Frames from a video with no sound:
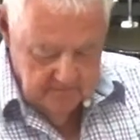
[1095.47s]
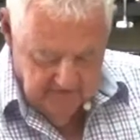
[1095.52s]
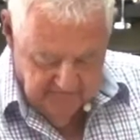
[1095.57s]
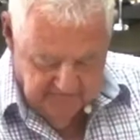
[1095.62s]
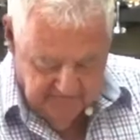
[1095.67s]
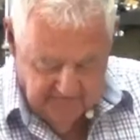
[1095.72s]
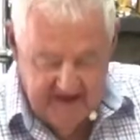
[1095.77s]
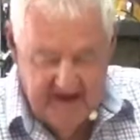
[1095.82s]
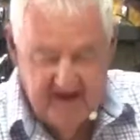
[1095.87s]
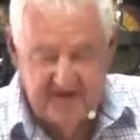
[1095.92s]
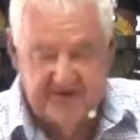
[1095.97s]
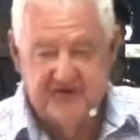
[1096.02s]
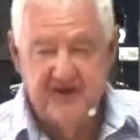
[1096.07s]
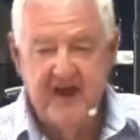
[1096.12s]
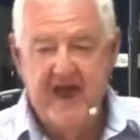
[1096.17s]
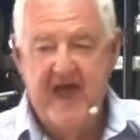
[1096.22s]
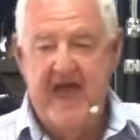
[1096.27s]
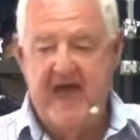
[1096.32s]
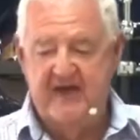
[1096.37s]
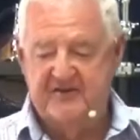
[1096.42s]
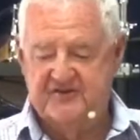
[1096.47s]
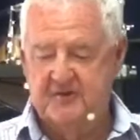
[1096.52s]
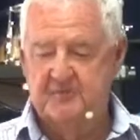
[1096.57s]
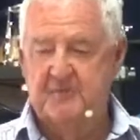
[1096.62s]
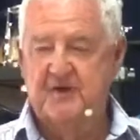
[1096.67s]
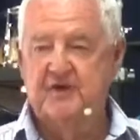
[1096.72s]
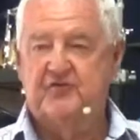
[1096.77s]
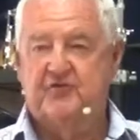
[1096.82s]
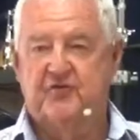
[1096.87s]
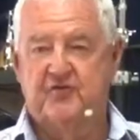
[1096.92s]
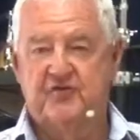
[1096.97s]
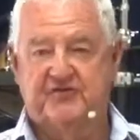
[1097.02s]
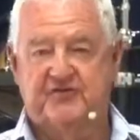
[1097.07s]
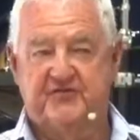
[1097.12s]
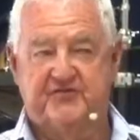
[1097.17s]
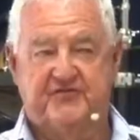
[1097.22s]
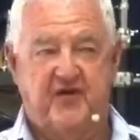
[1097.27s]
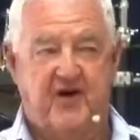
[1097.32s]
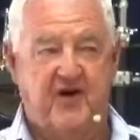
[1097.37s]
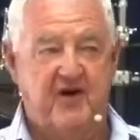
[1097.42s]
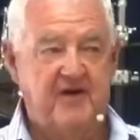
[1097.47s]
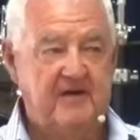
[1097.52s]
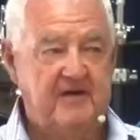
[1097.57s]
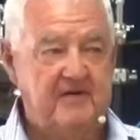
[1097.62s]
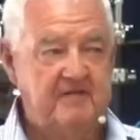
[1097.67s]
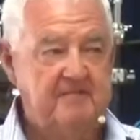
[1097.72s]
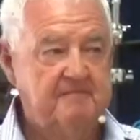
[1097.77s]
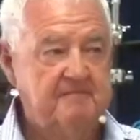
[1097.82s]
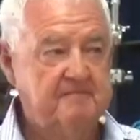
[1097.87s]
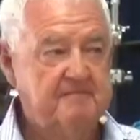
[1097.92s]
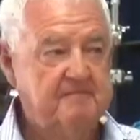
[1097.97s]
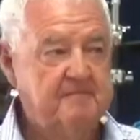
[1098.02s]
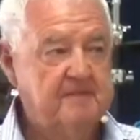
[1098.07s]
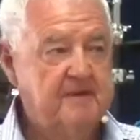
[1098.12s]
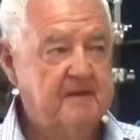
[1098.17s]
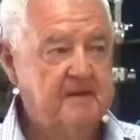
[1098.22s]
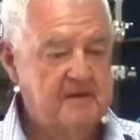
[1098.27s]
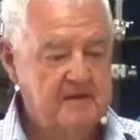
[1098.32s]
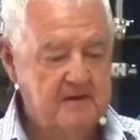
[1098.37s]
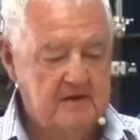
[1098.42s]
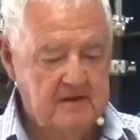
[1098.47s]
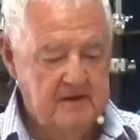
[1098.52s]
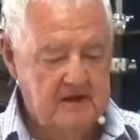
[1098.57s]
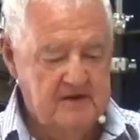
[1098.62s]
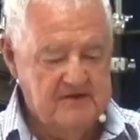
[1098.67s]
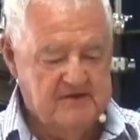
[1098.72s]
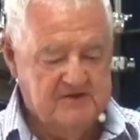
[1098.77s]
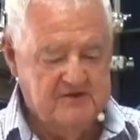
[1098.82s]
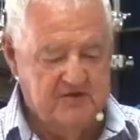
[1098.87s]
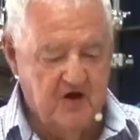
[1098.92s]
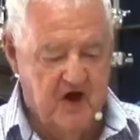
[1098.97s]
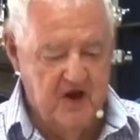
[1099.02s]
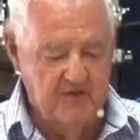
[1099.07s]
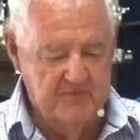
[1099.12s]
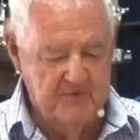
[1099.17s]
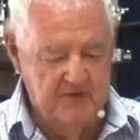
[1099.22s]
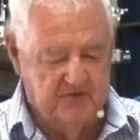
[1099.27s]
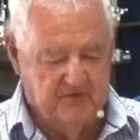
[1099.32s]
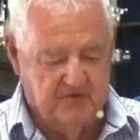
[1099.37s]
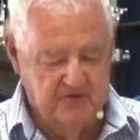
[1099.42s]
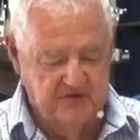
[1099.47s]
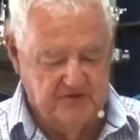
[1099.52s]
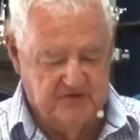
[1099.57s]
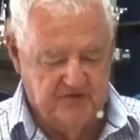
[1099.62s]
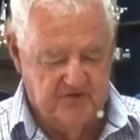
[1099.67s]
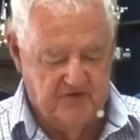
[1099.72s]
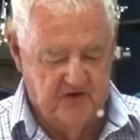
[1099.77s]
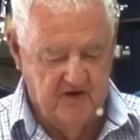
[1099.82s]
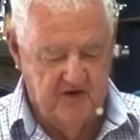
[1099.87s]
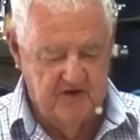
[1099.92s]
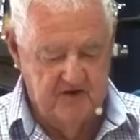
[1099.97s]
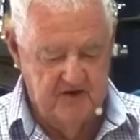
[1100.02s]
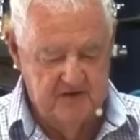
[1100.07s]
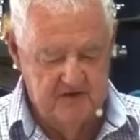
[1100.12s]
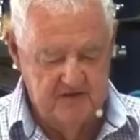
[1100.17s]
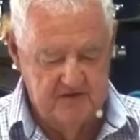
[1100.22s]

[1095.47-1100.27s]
The flesh has to be crucified. It's got to be crucified.